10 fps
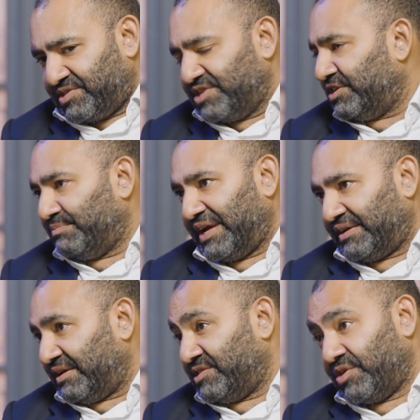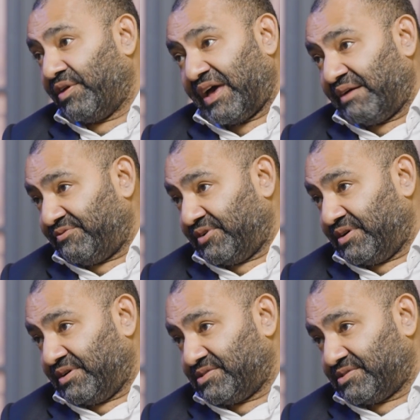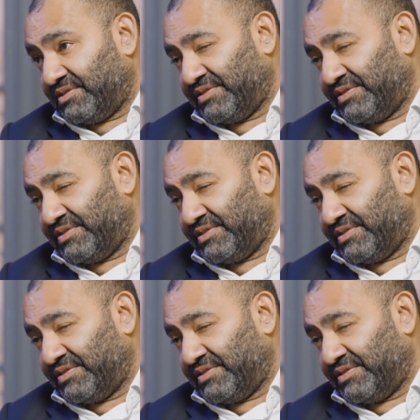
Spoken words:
decision making is not that fast.